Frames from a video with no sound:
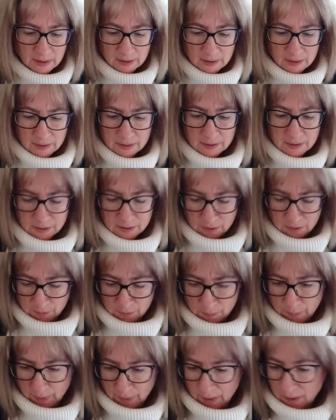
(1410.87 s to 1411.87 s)
Super.
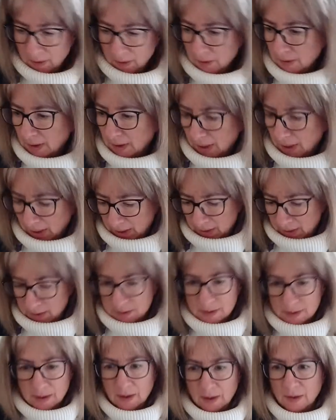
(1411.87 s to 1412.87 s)
Okay, so
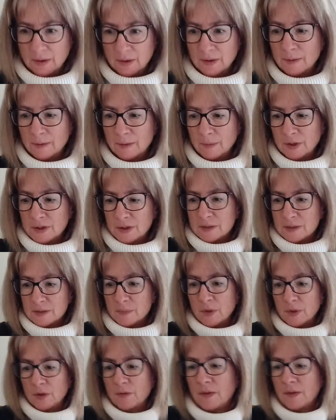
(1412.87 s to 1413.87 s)
let me just move
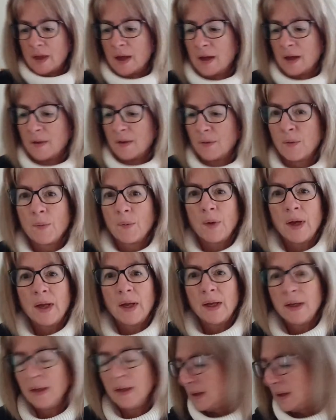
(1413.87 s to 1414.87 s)
that out the way.
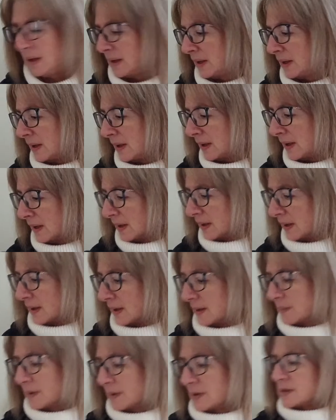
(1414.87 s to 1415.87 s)
I'm
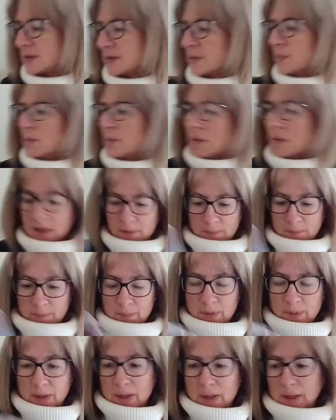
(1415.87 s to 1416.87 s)
going to wipe
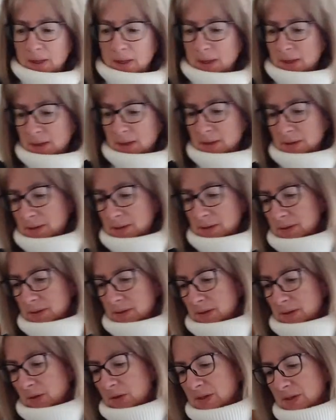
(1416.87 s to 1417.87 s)
my hands.
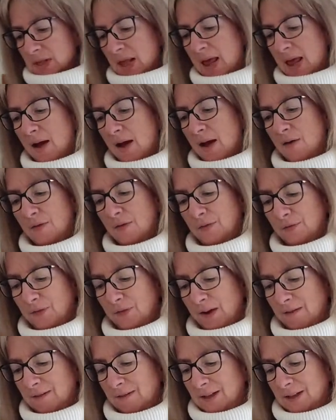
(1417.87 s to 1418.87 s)
They are
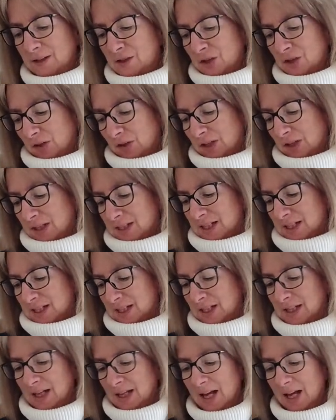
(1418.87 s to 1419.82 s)
very chocolatey.